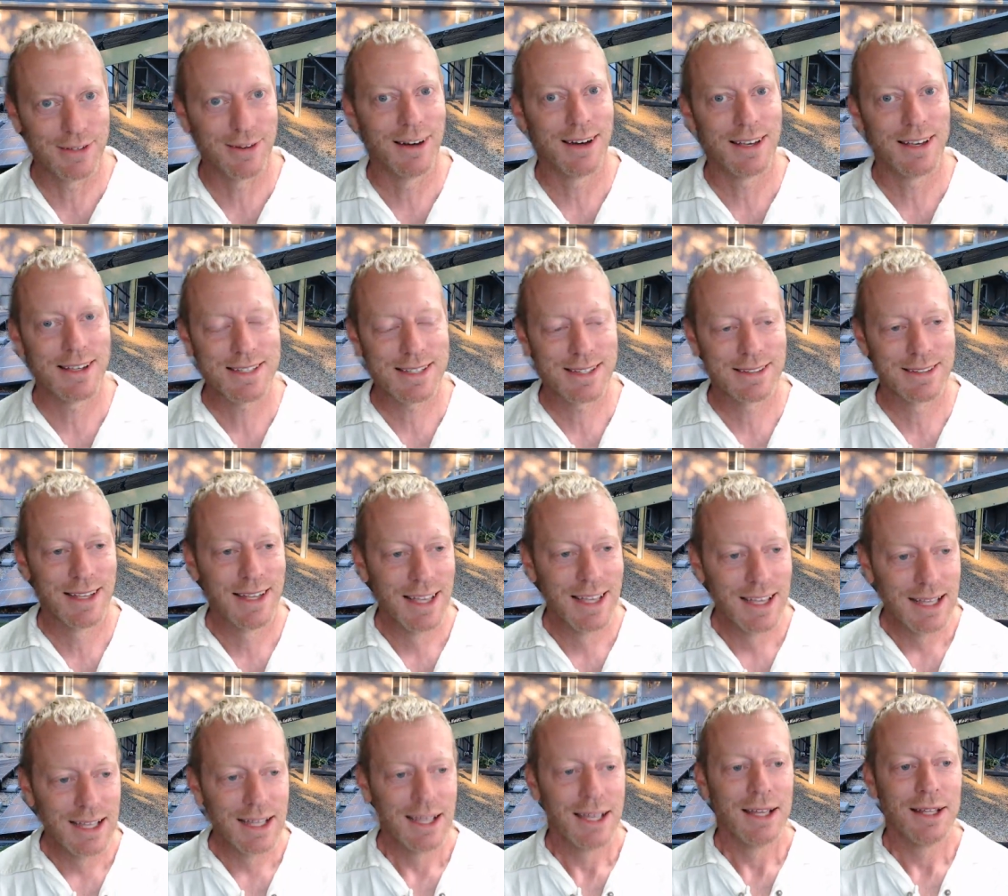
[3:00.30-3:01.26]
costs.
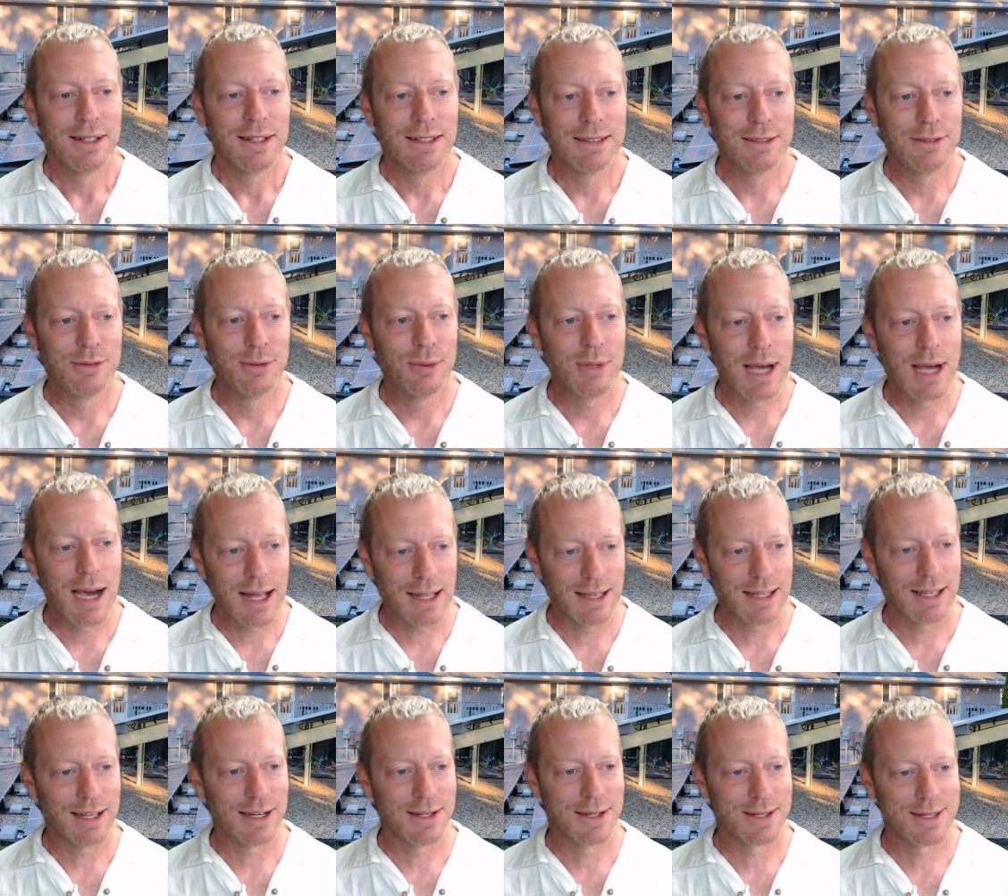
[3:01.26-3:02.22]
Do not
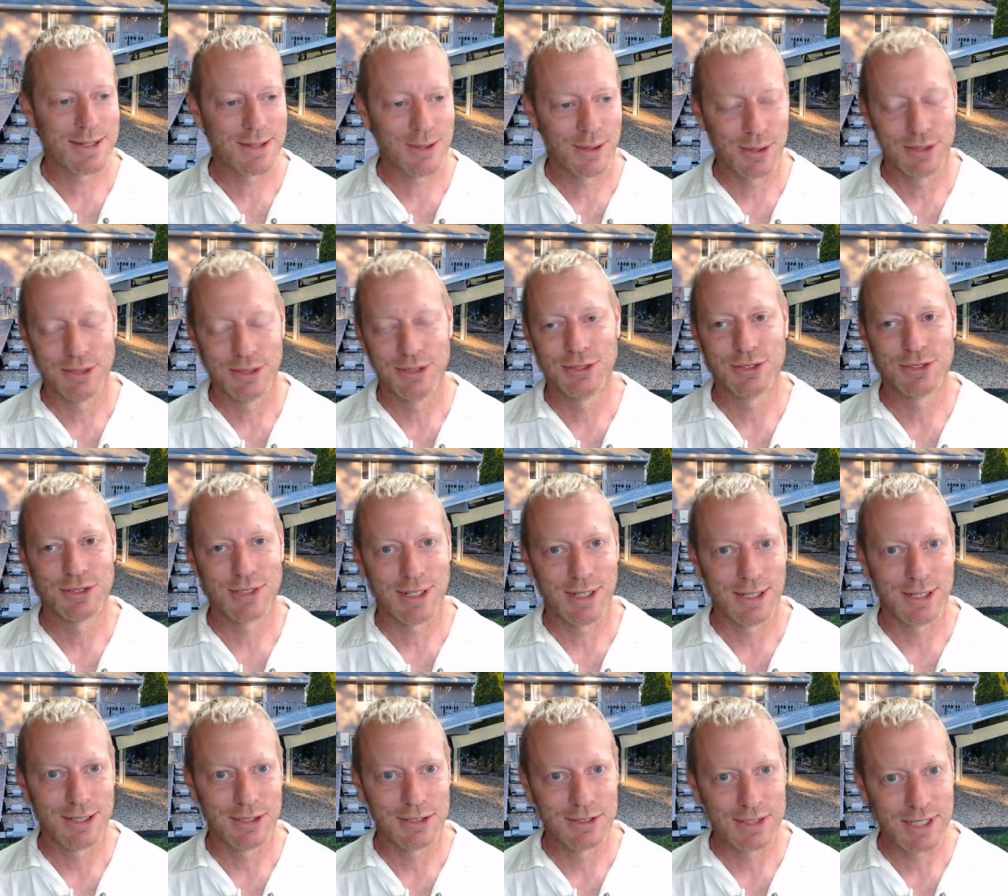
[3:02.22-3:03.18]
let a solar
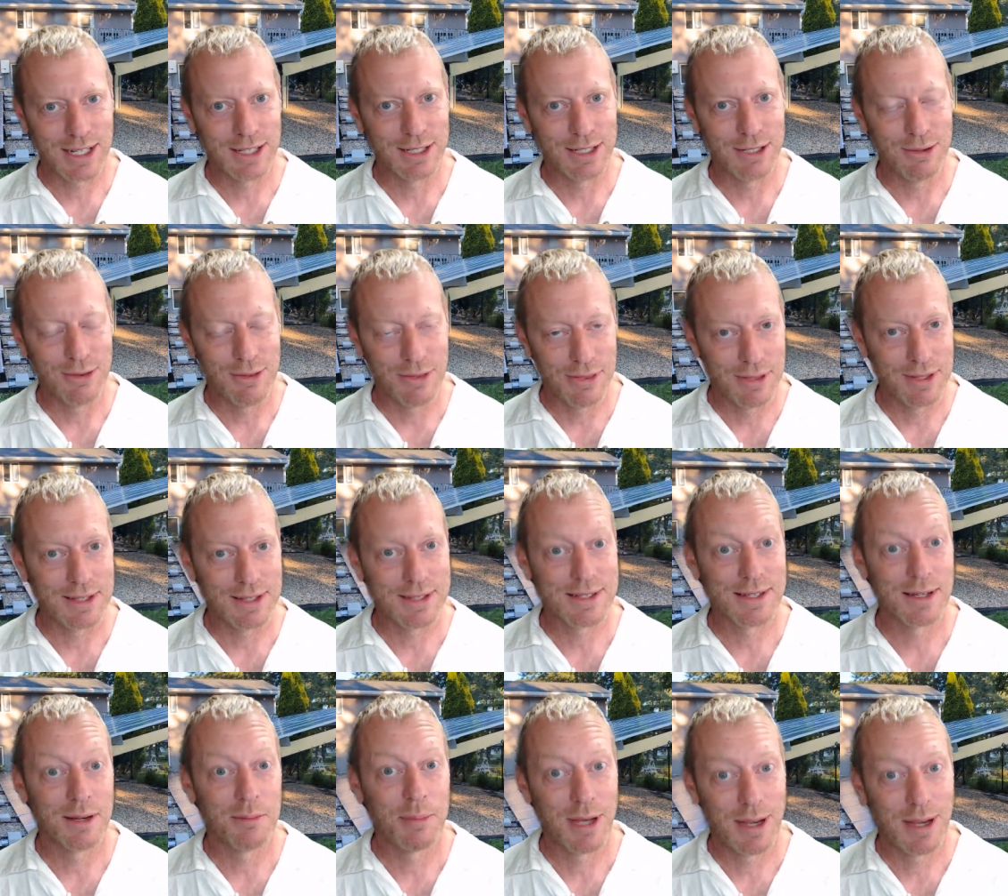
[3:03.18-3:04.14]
installer tell you things
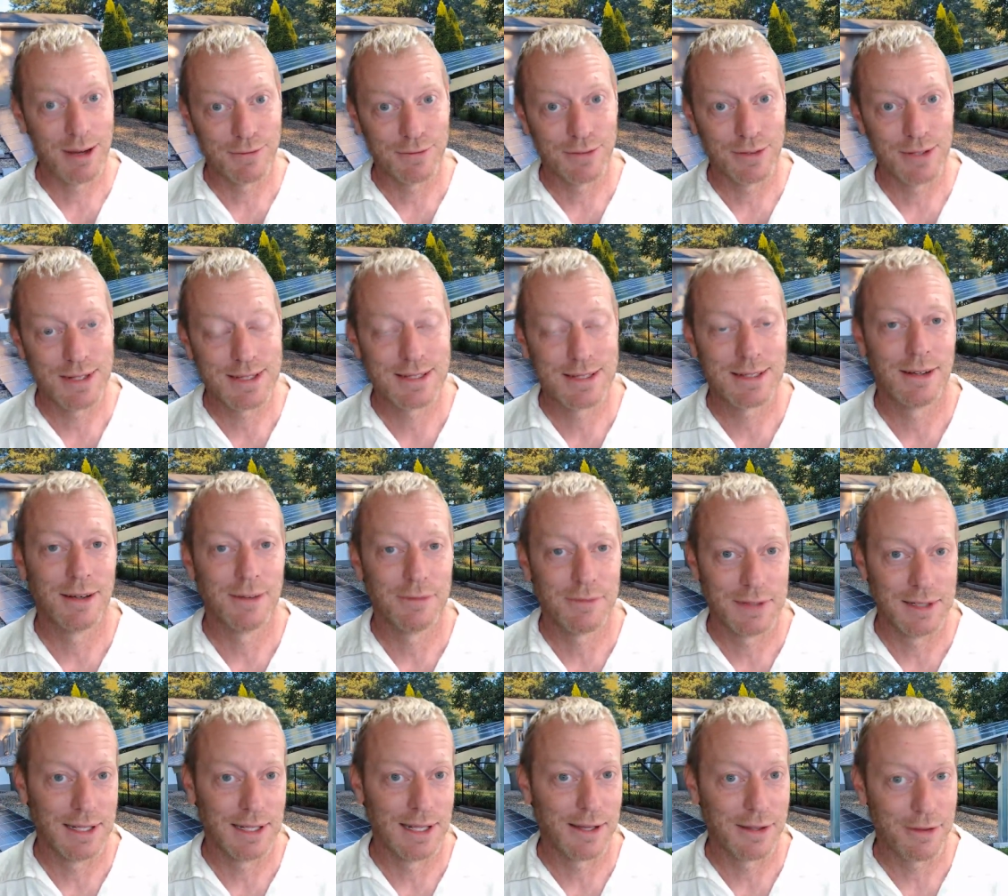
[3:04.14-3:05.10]
got paid for
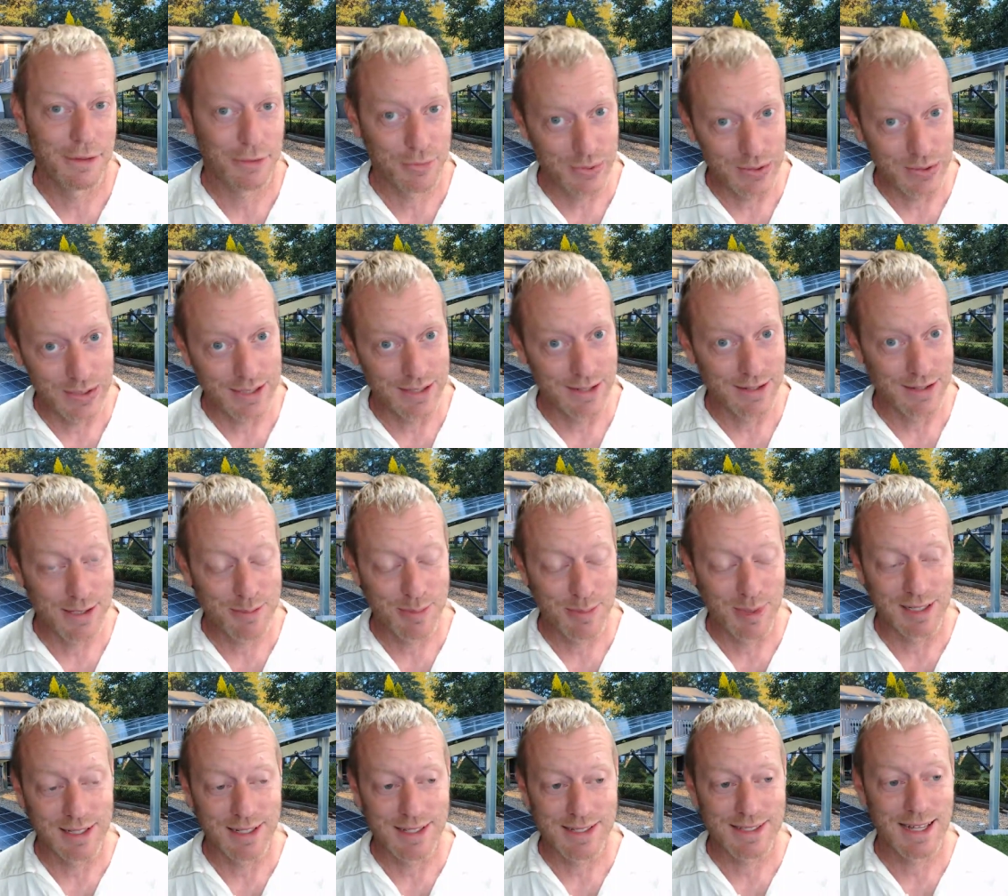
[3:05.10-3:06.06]
itself in like 3 years,
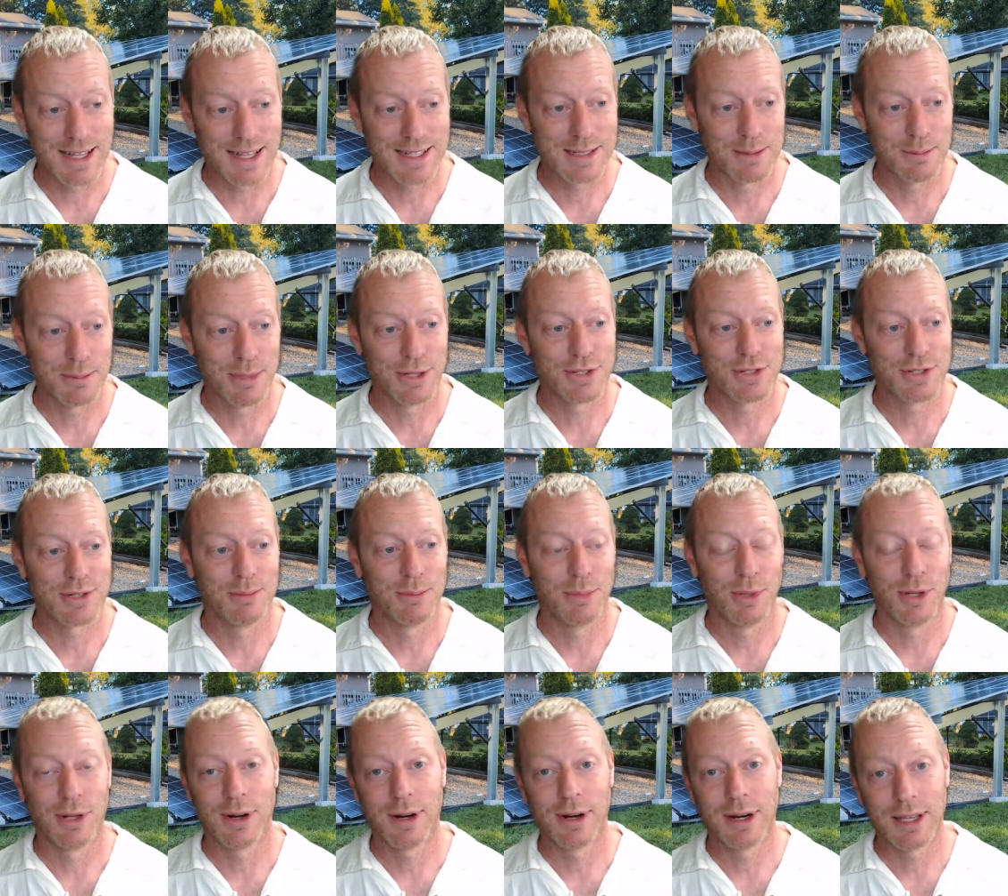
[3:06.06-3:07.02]
because that's a bunch of
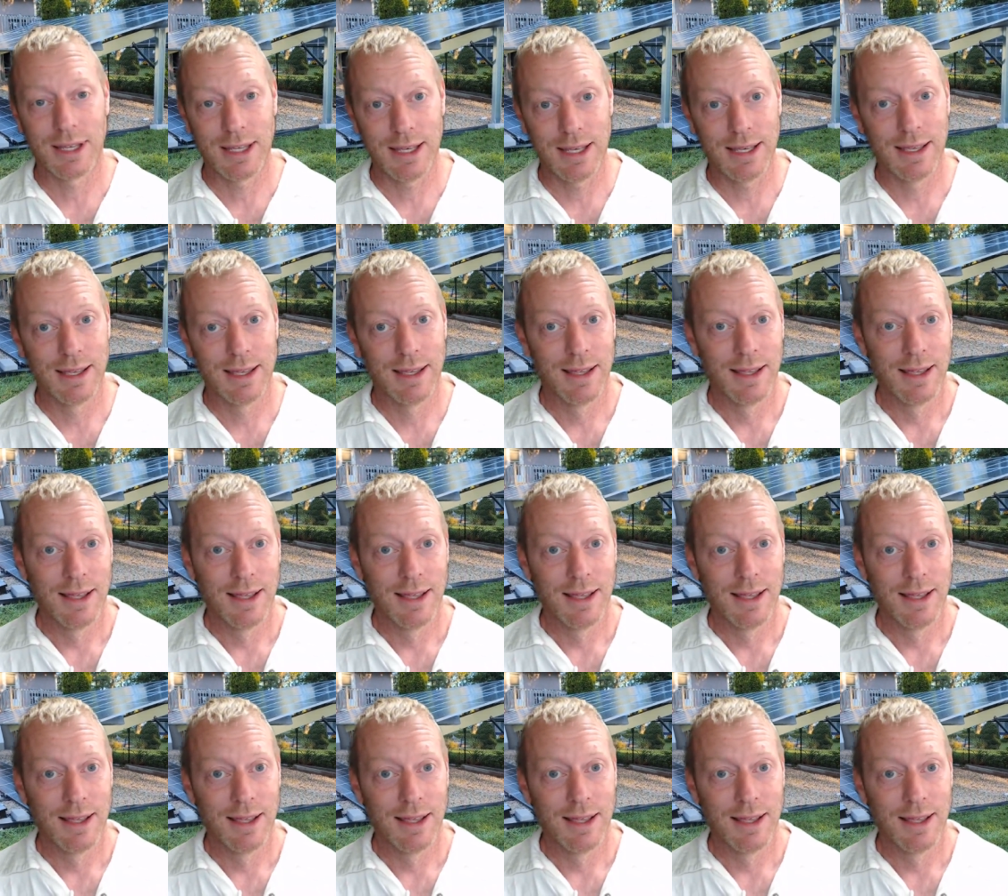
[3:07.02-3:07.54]
malarkey.